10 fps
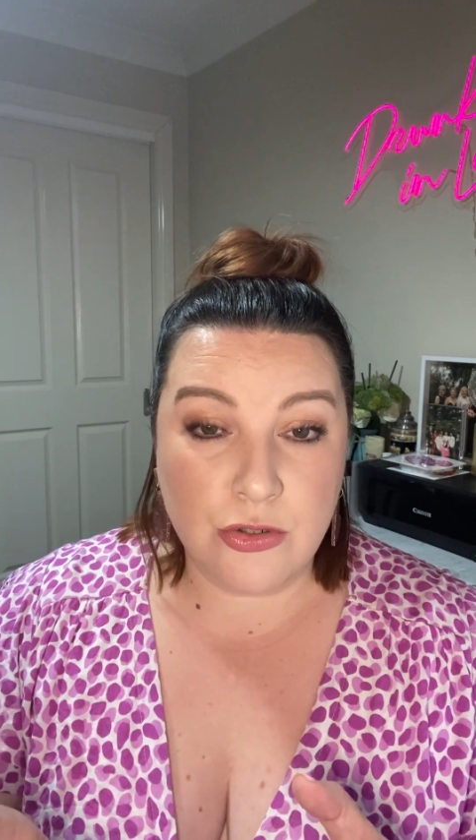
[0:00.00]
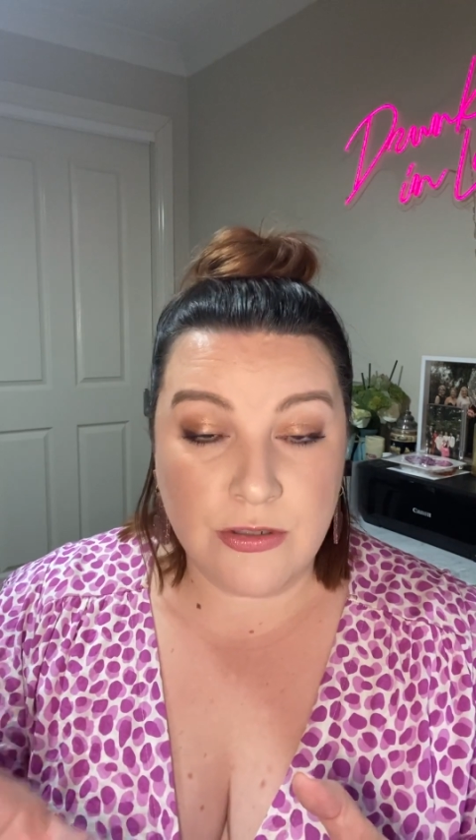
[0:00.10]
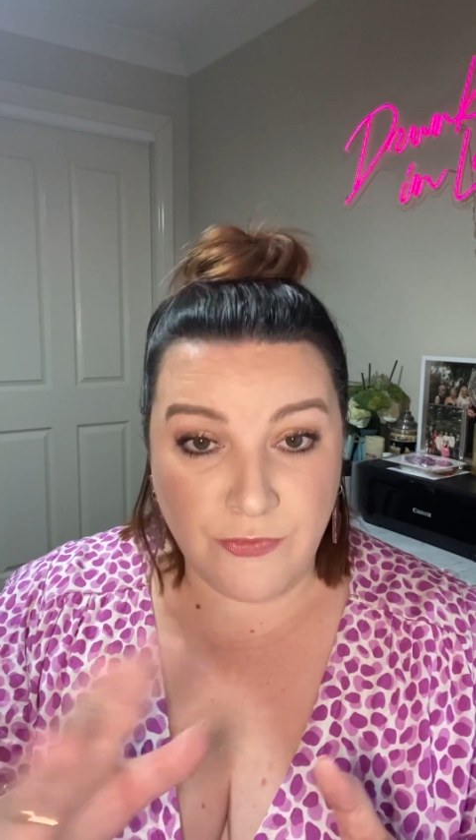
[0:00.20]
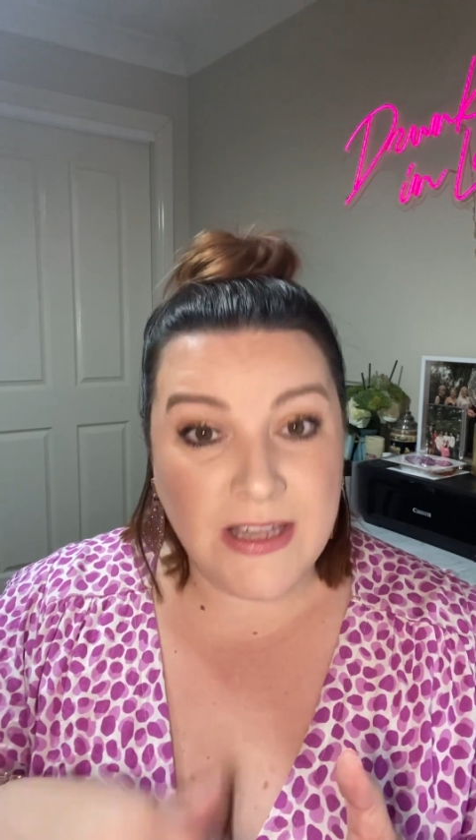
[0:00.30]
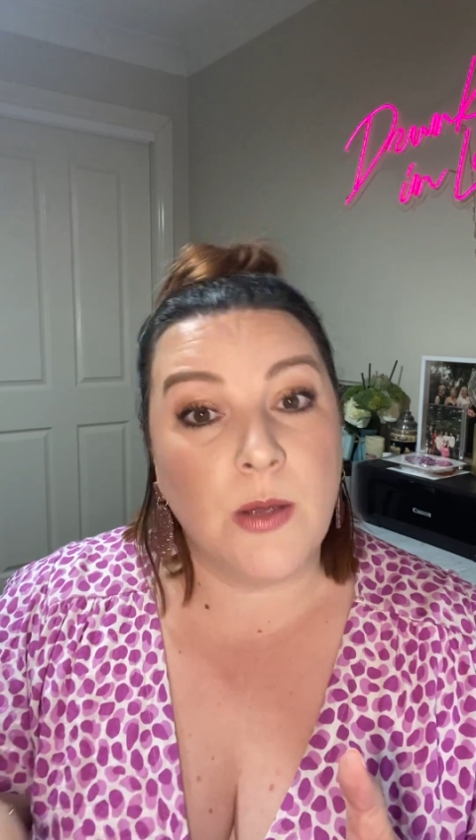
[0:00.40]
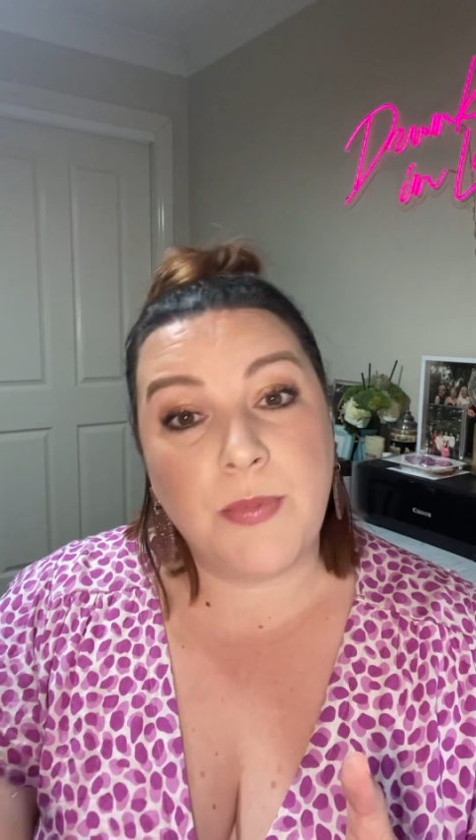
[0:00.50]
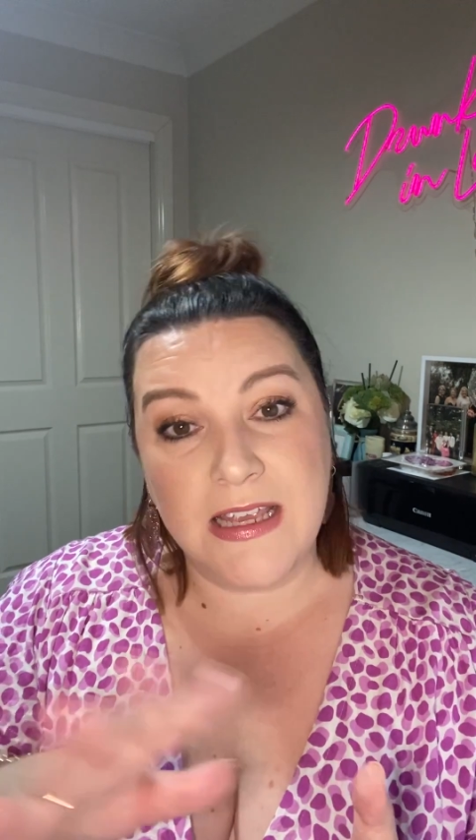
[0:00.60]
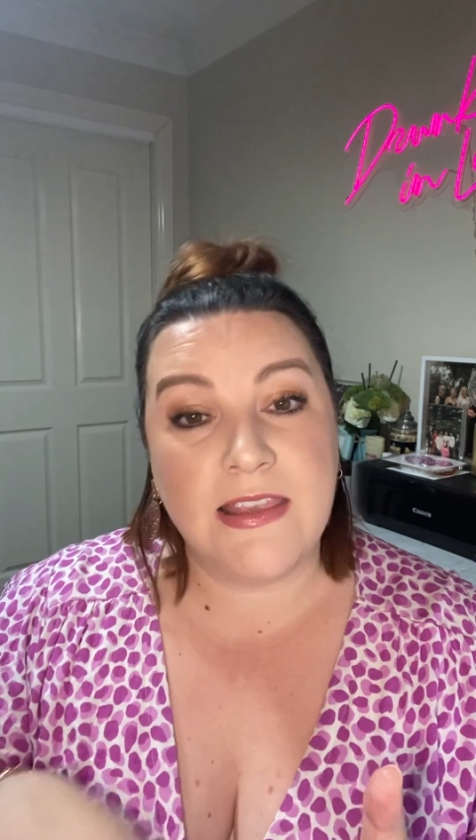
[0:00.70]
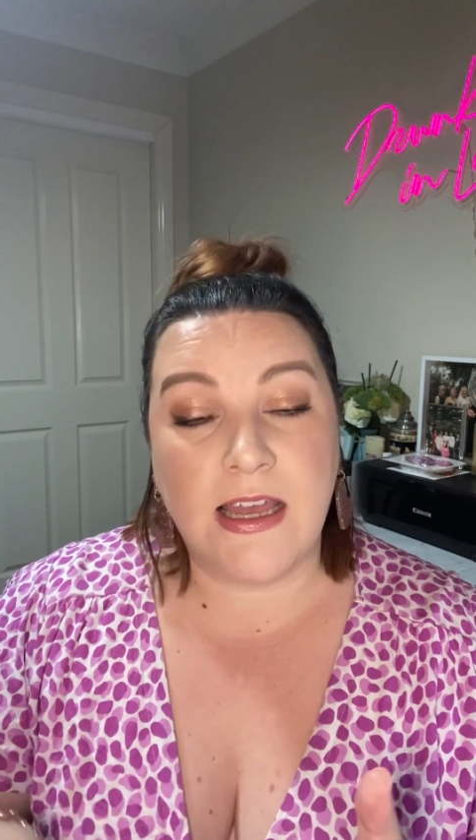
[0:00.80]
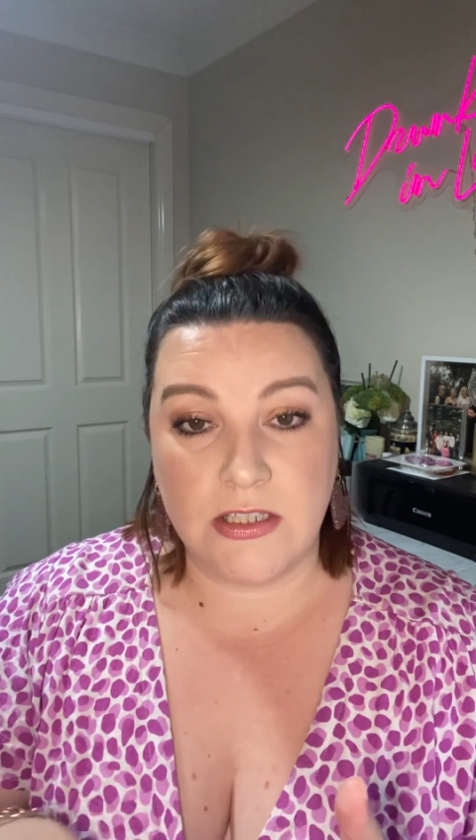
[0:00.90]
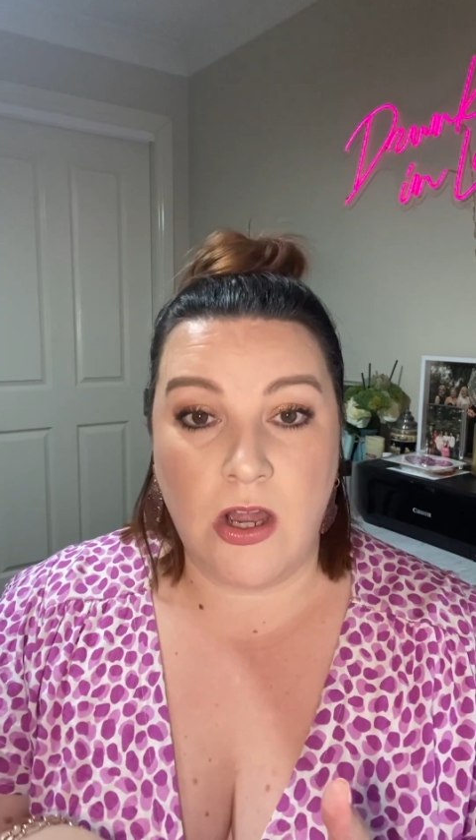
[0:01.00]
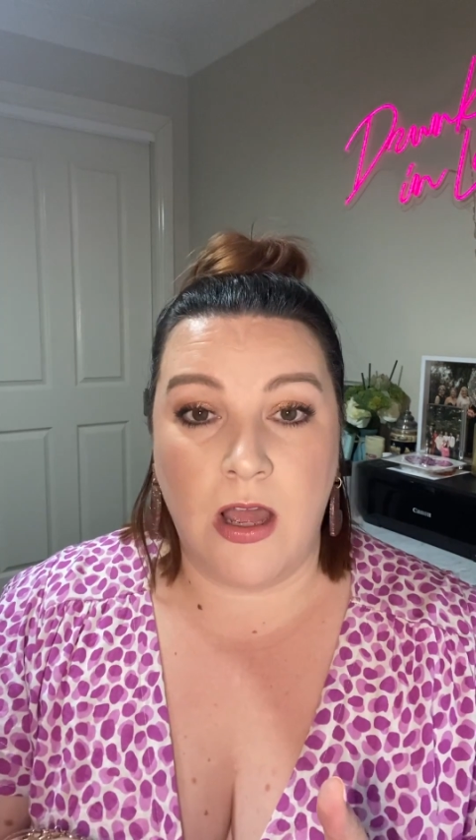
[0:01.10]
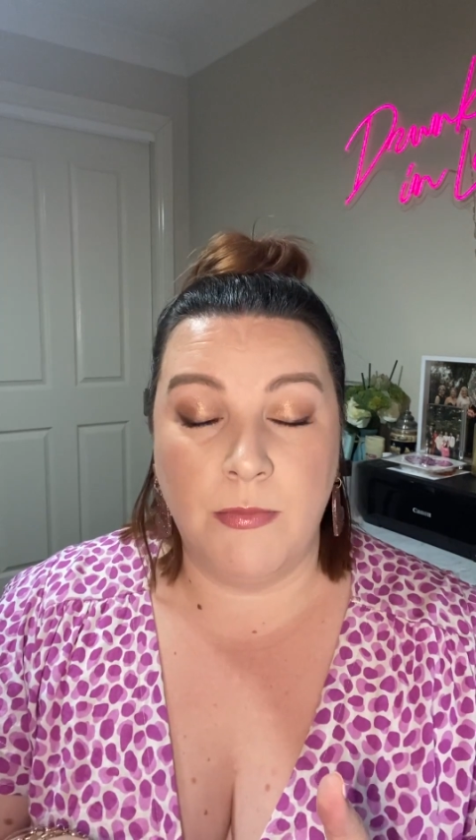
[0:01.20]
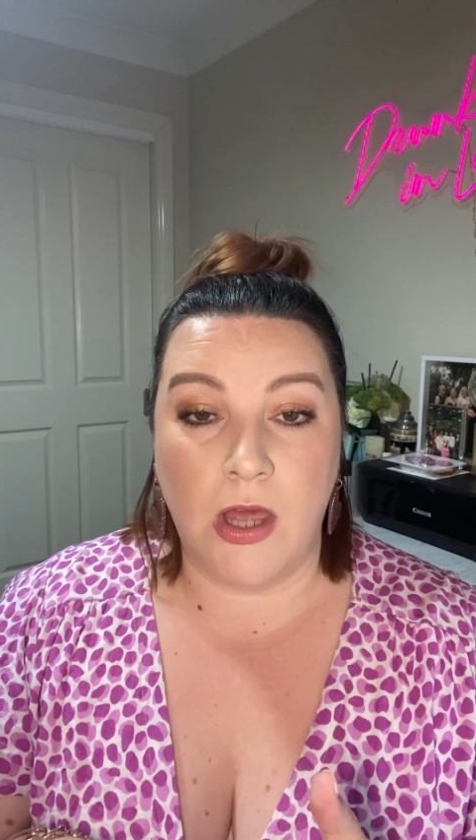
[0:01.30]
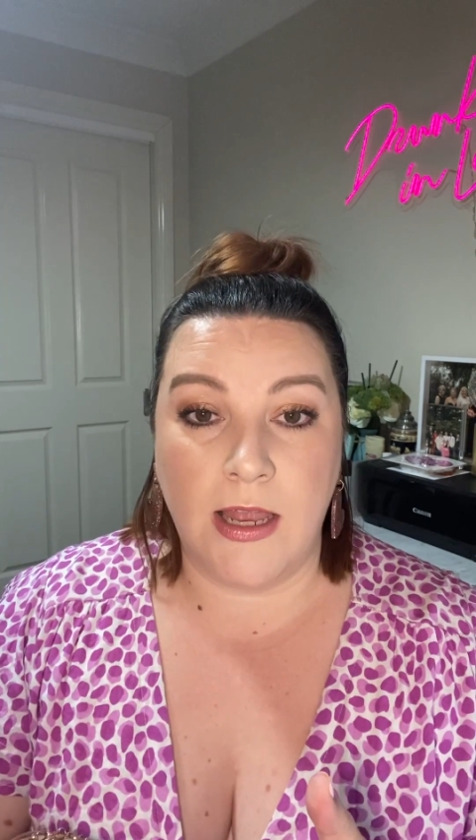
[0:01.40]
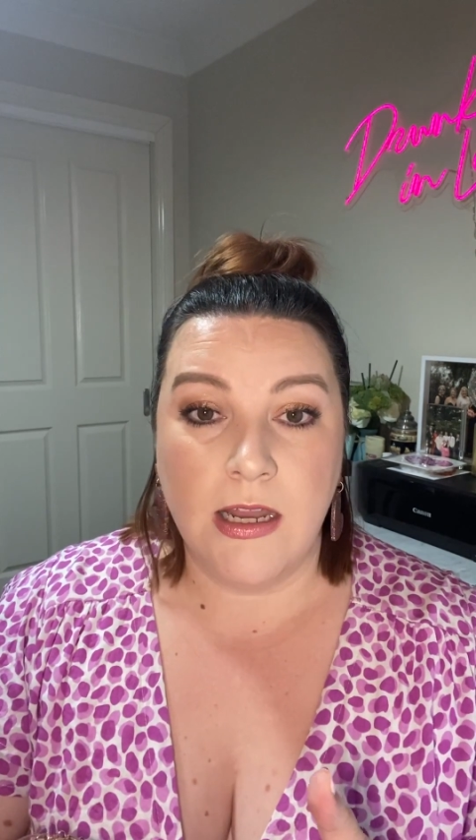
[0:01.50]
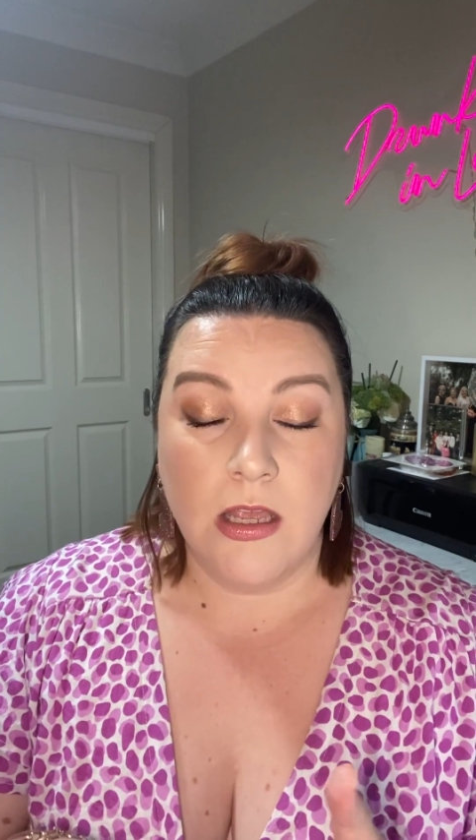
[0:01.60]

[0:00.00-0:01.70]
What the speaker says: develop in that timeline